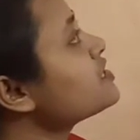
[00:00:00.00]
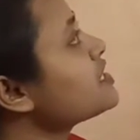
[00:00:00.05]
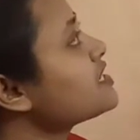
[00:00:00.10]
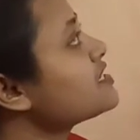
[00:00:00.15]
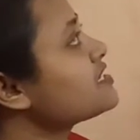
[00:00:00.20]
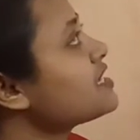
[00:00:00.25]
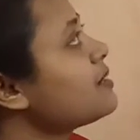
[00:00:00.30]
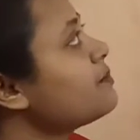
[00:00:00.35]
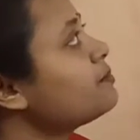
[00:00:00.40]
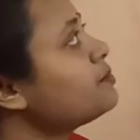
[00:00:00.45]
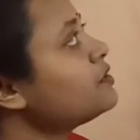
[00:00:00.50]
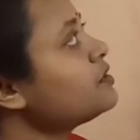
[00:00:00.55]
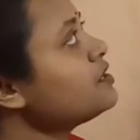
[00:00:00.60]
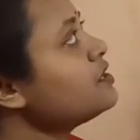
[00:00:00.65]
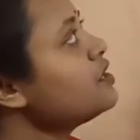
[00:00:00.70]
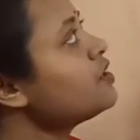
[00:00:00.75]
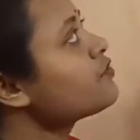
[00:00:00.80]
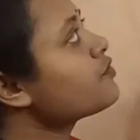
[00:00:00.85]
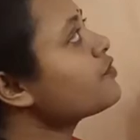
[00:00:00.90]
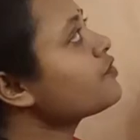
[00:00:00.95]
example.
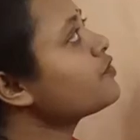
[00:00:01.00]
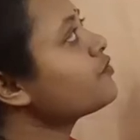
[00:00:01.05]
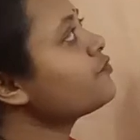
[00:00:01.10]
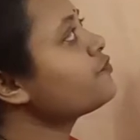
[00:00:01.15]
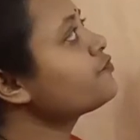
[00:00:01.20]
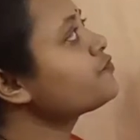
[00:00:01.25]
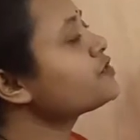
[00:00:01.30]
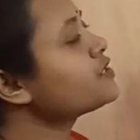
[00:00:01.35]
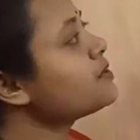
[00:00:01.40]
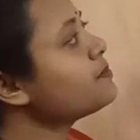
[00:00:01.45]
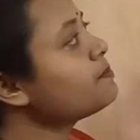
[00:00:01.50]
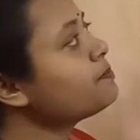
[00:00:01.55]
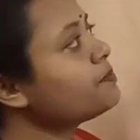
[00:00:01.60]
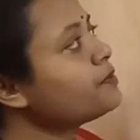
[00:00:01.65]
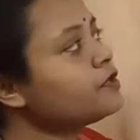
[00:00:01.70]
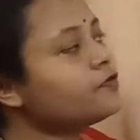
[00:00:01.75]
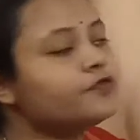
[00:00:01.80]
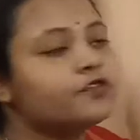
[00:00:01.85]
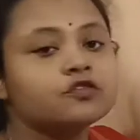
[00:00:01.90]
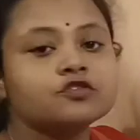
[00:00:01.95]
From the
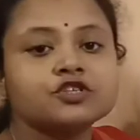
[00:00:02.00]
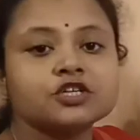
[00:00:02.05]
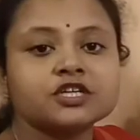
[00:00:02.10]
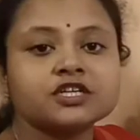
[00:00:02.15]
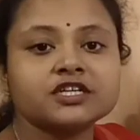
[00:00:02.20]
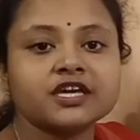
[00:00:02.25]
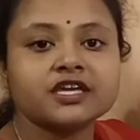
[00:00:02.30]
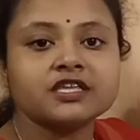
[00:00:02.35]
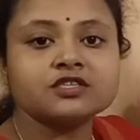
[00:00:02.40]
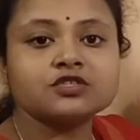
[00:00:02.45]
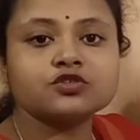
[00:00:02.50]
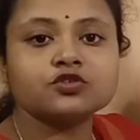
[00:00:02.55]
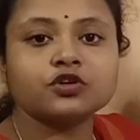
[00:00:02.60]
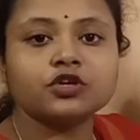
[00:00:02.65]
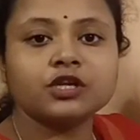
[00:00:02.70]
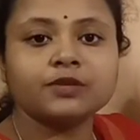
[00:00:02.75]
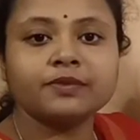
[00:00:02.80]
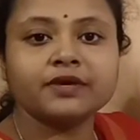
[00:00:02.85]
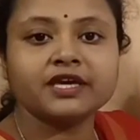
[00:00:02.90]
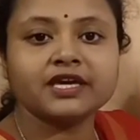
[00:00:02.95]
simple future tense we
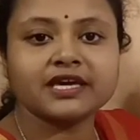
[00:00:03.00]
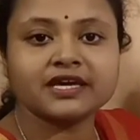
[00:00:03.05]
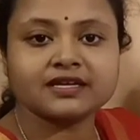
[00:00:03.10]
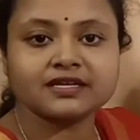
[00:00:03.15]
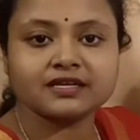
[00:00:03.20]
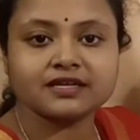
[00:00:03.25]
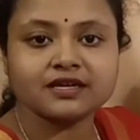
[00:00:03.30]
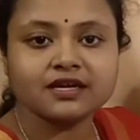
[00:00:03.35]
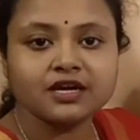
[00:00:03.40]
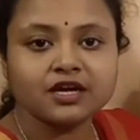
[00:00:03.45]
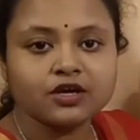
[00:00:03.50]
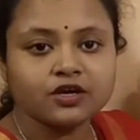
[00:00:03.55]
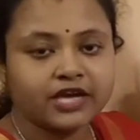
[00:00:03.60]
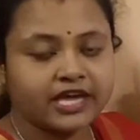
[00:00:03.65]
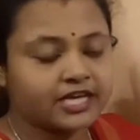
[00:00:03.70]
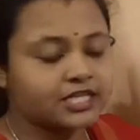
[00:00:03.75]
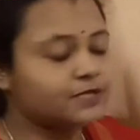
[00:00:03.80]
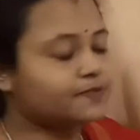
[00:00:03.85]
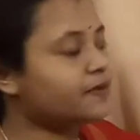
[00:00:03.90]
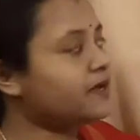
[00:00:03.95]
will be
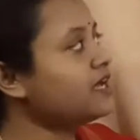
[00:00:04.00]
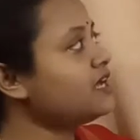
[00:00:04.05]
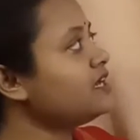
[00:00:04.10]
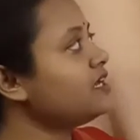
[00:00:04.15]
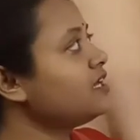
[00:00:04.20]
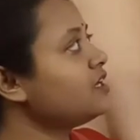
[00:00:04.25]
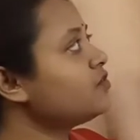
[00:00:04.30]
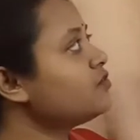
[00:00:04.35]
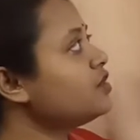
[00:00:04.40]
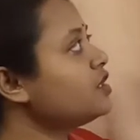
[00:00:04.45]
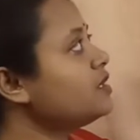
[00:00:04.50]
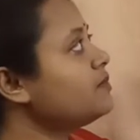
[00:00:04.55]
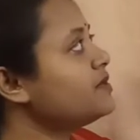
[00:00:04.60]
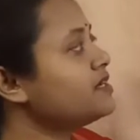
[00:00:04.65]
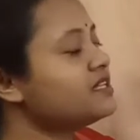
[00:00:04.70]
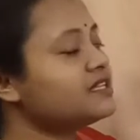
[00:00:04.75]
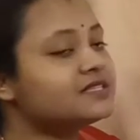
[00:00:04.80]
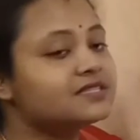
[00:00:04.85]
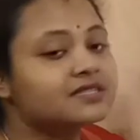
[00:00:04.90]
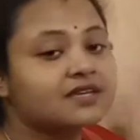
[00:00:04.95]
explaining, we will be
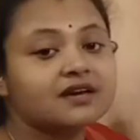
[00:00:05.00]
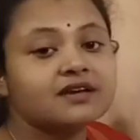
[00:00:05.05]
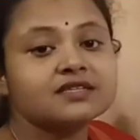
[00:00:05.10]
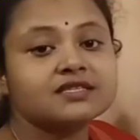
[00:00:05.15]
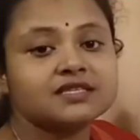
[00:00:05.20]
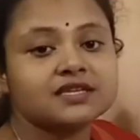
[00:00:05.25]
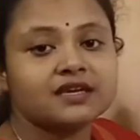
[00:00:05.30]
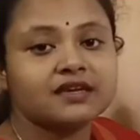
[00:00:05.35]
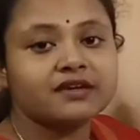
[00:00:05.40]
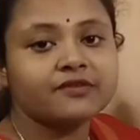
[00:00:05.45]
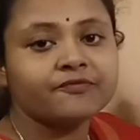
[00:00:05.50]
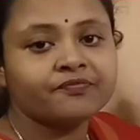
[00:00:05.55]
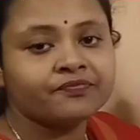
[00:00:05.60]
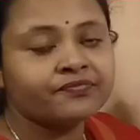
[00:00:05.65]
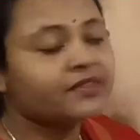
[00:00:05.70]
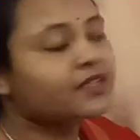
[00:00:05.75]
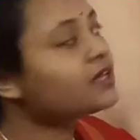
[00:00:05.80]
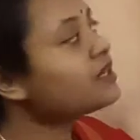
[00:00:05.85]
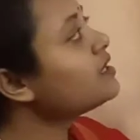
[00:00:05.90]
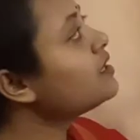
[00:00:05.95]
discussing
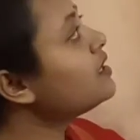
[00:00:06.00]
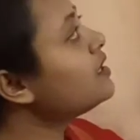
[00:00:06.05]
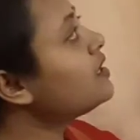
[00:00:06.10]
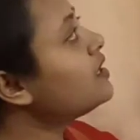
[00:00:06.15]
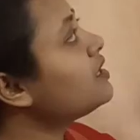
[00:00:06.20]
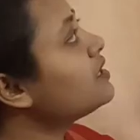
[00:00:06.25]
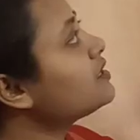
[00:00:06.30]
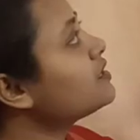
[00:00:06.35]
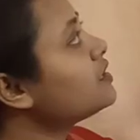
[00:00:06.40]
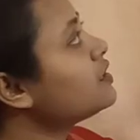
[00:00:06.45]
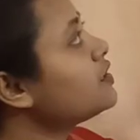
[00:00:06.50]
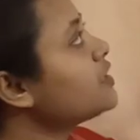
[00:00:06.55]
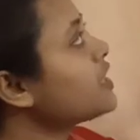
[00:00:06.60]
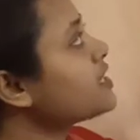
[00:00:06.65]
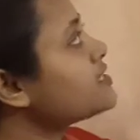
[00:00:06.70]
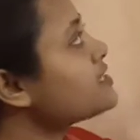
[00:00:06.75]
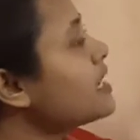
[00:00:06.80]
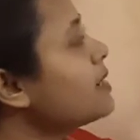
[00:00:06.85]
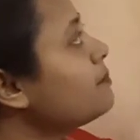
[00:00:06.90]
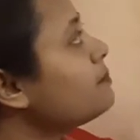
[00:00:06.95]
the
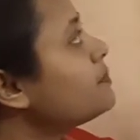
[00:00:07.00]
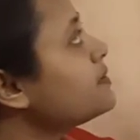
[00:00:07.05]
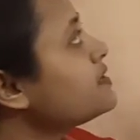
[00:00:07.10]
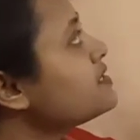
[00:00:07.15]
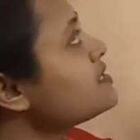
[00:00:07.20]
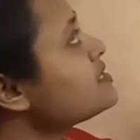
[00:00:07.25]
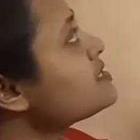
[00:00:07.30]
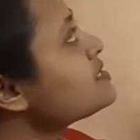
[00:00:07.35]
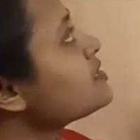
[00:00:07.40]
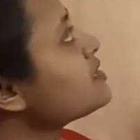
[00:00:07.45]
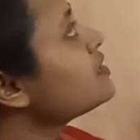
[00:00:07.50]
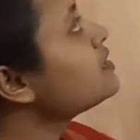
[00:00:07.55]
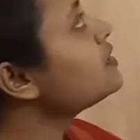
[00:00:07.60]
examples.